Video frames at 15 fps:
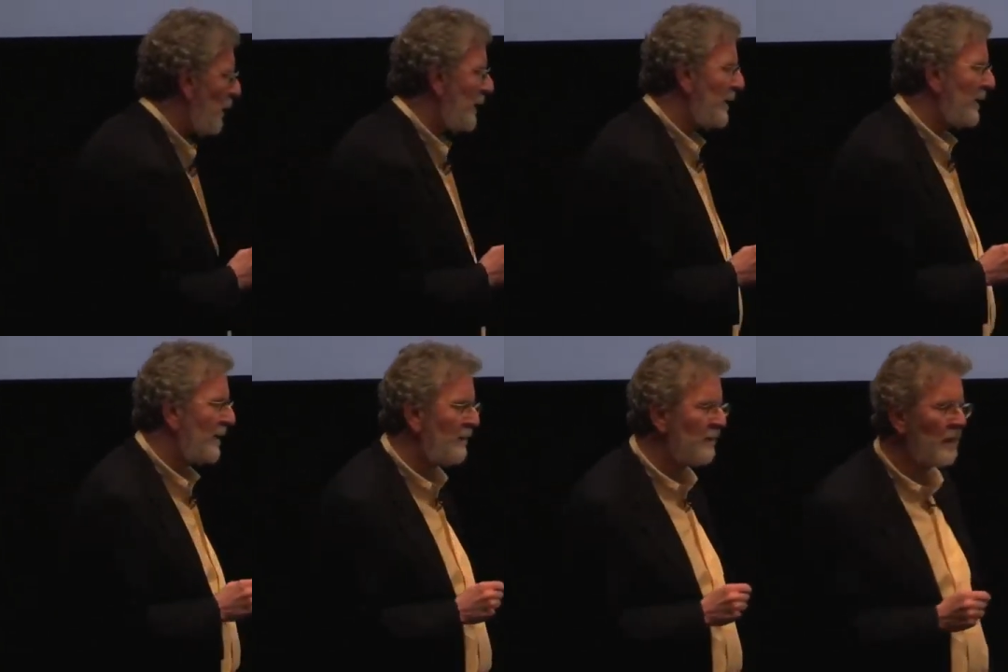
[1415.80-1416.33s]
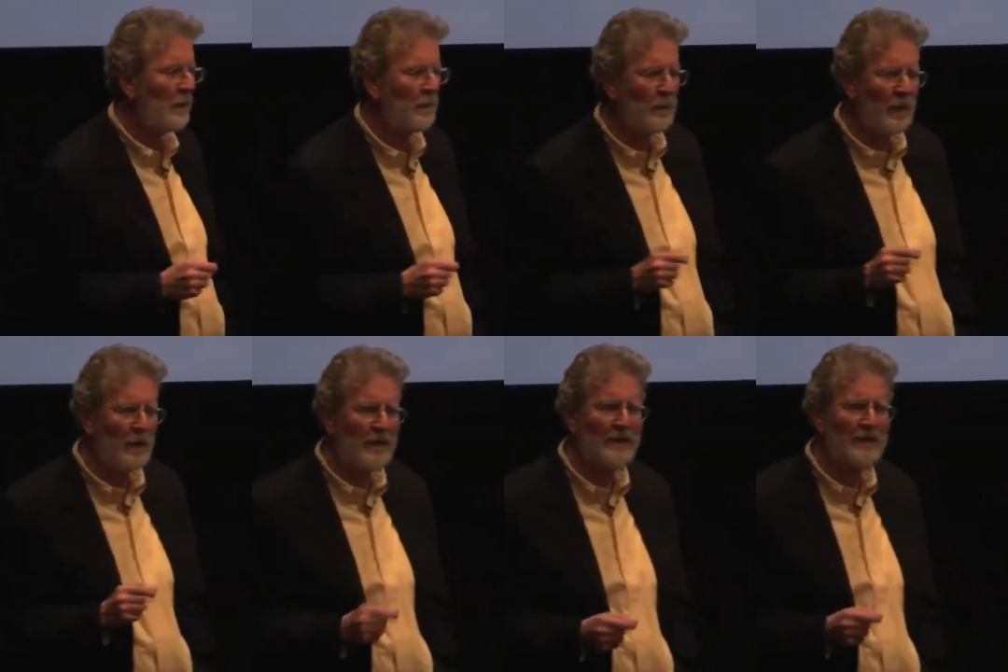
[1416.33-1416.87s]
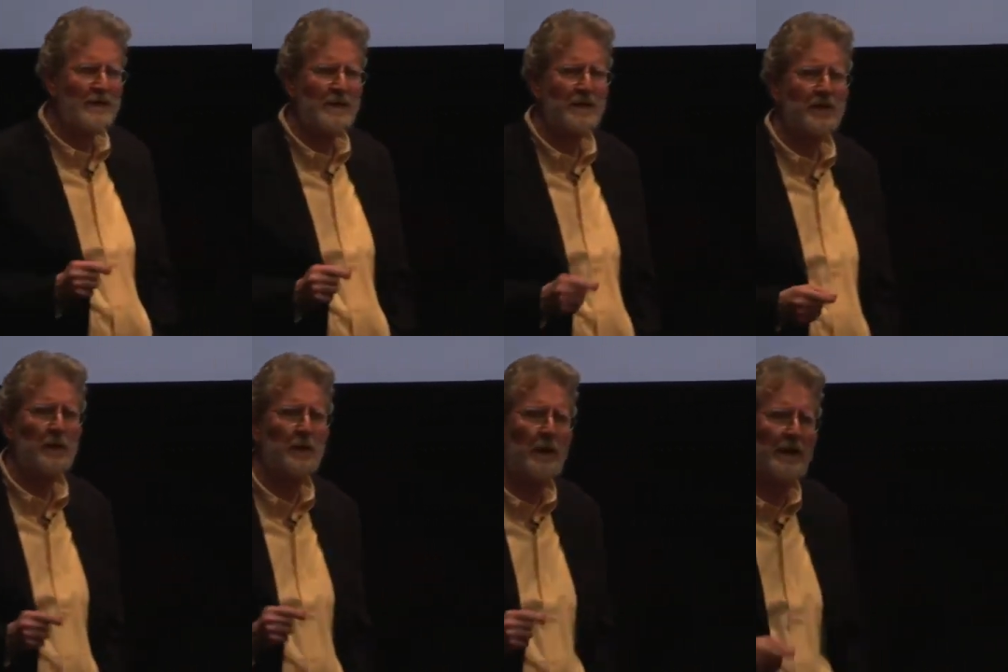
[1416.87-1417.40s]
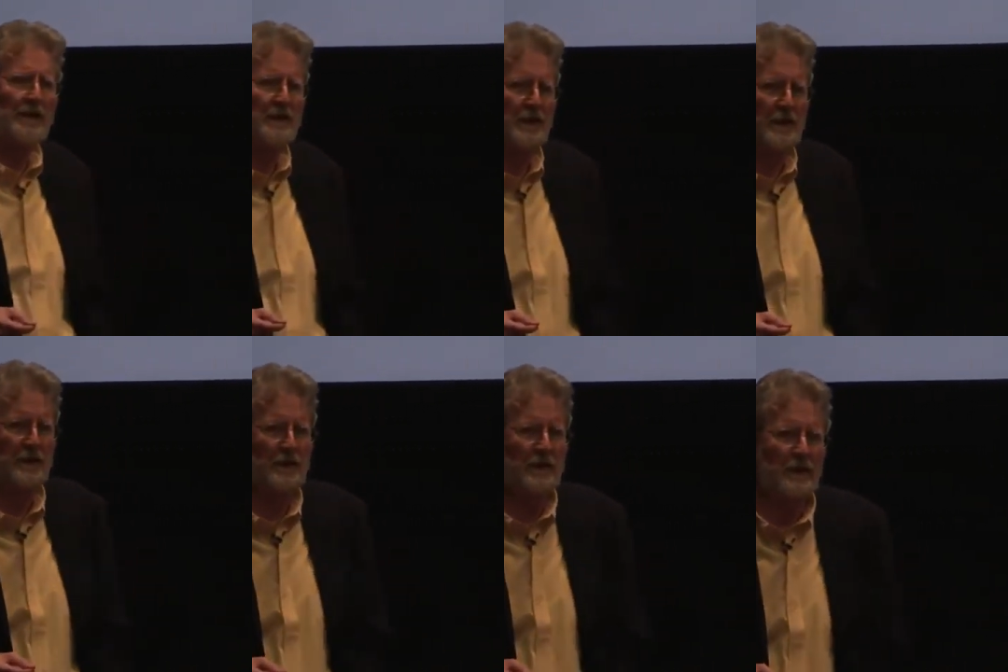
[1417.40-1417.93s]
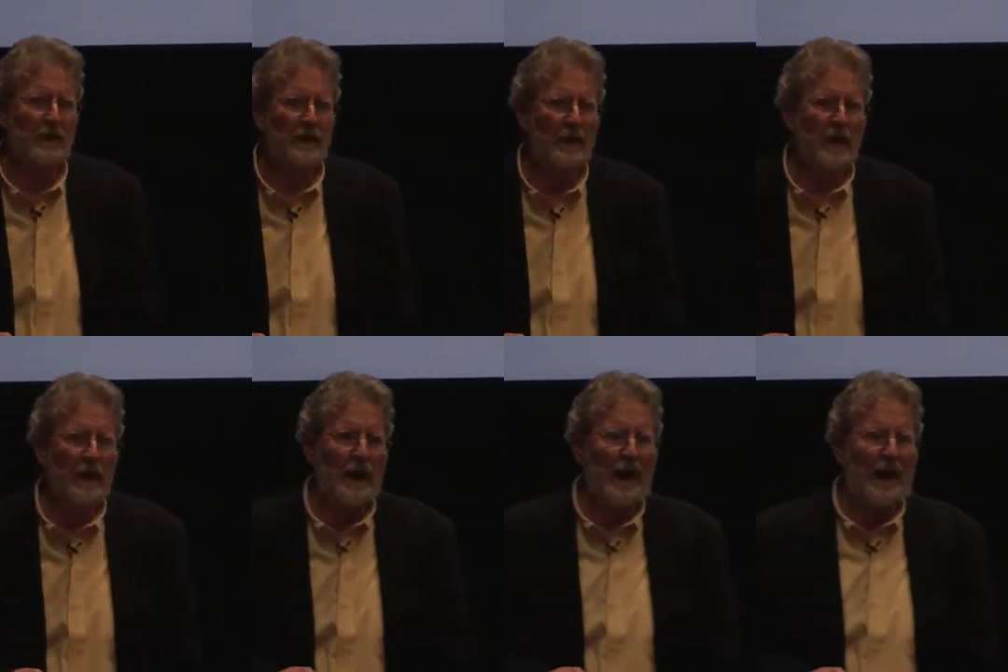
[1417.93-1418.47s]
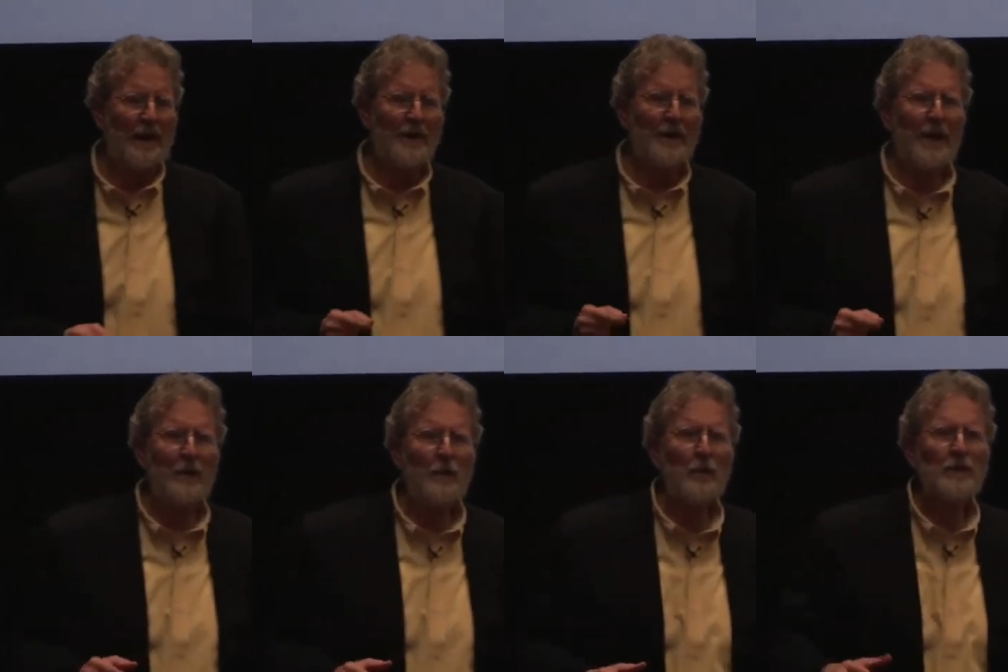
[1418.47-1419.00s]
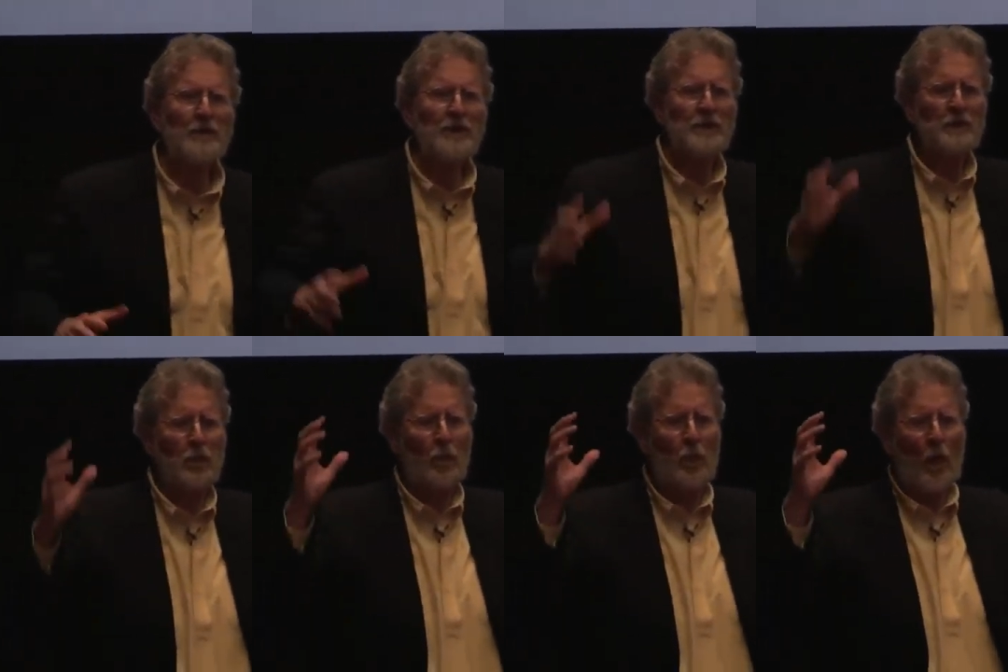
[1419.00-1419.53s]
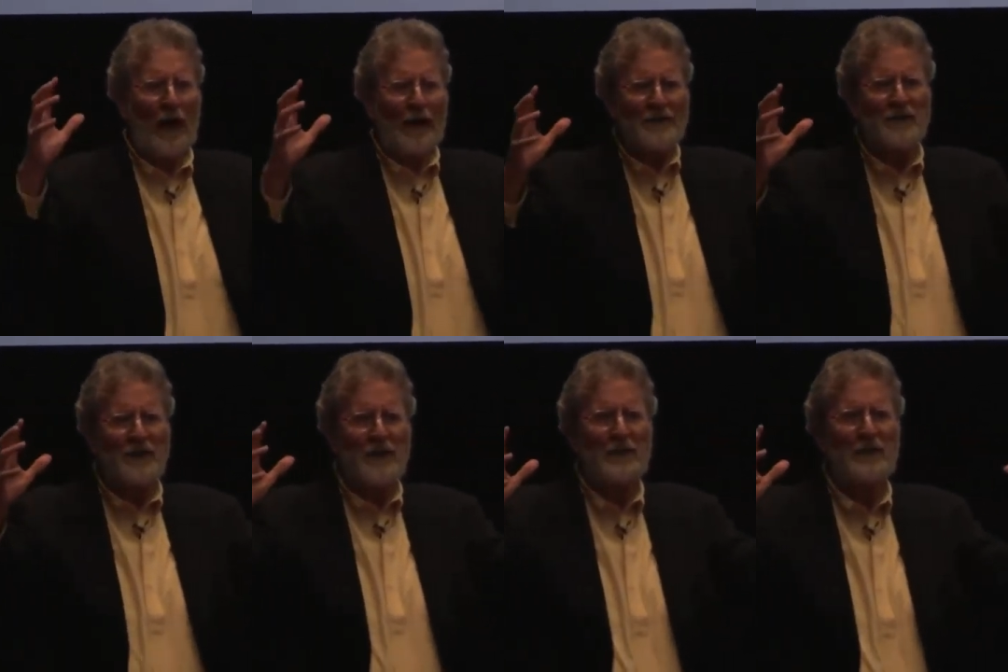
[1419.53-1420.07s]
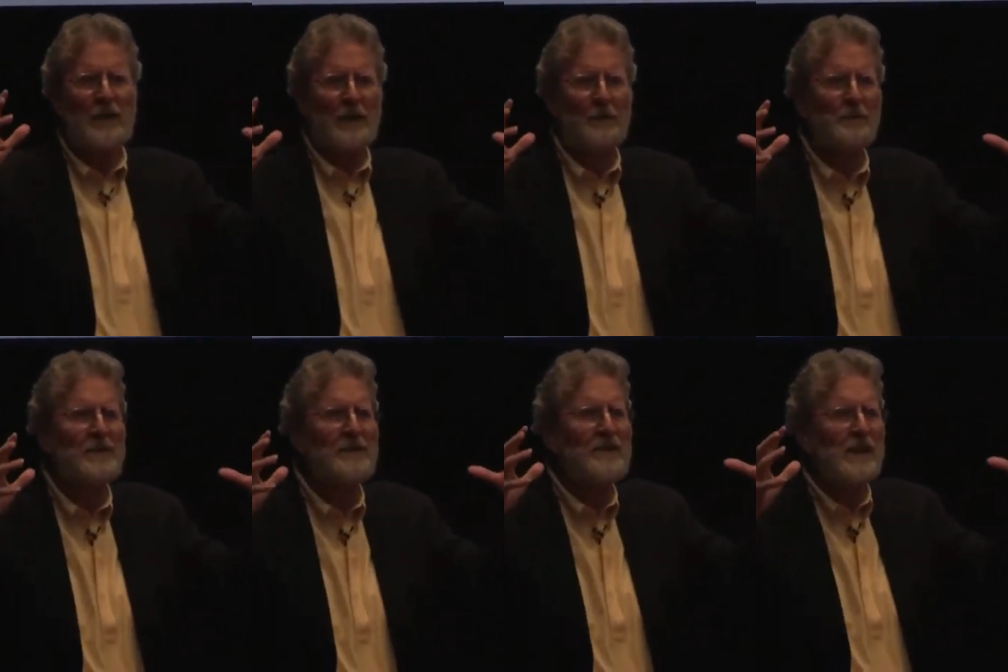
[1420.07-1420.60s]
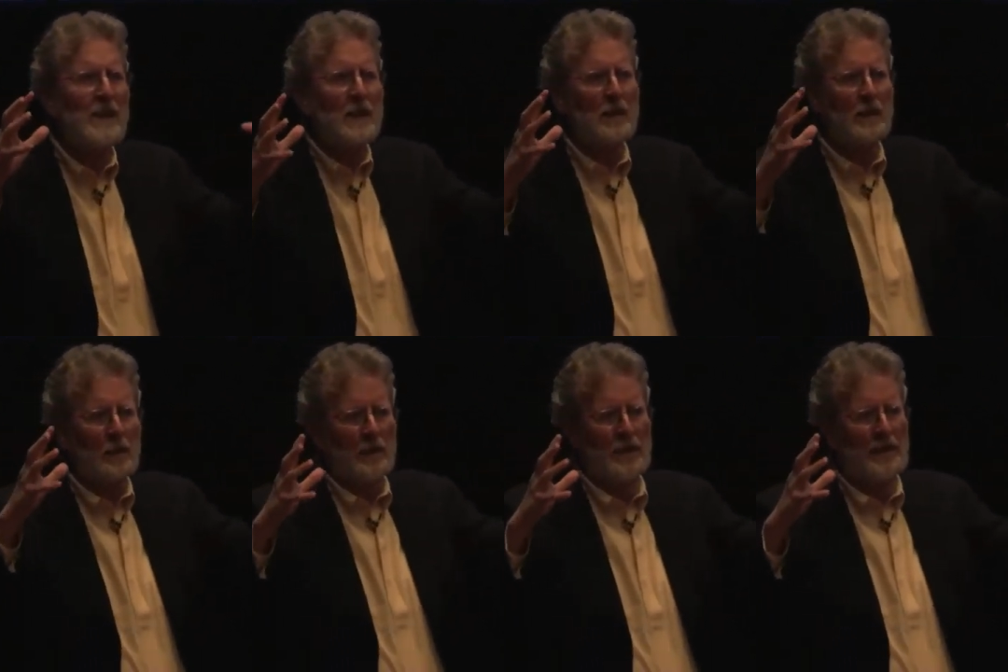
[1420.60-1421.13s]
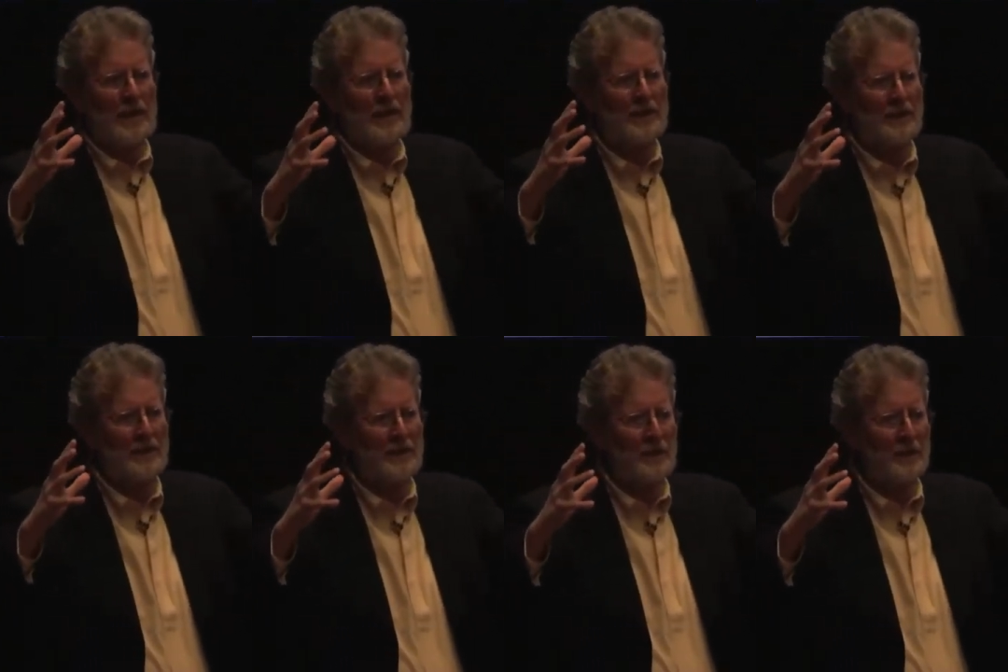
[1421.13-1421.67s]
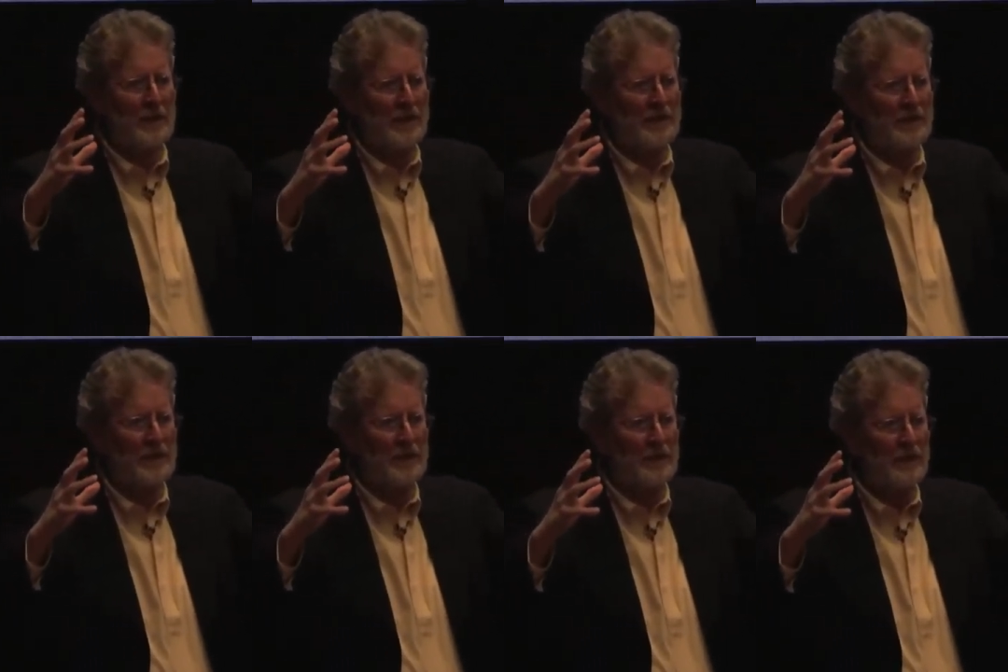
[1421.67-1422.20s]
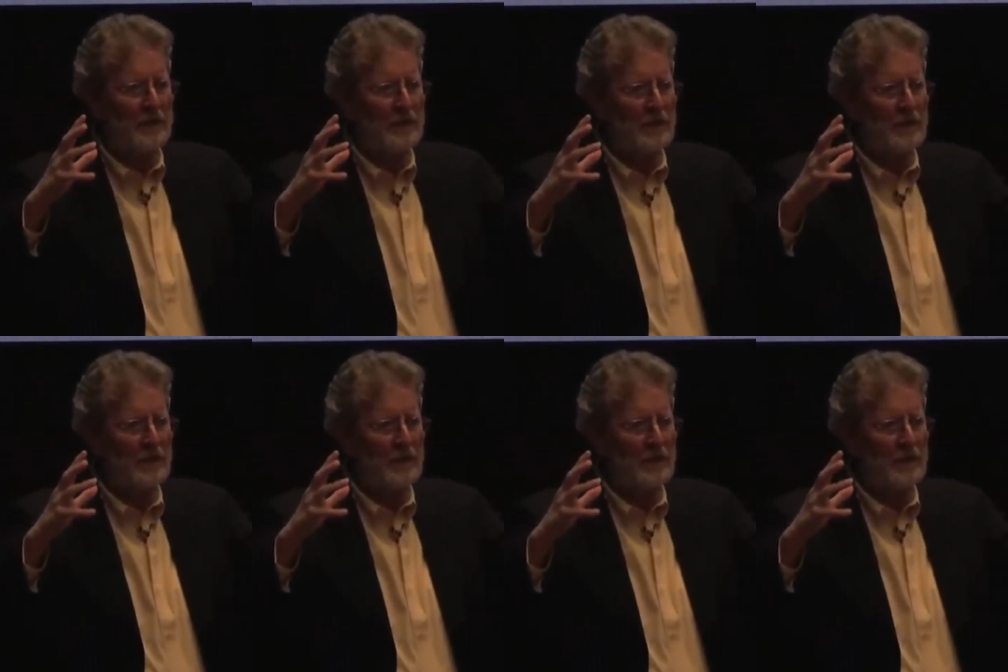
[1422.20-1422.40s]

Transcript: in the situation and then we're just watching them deal with that situation,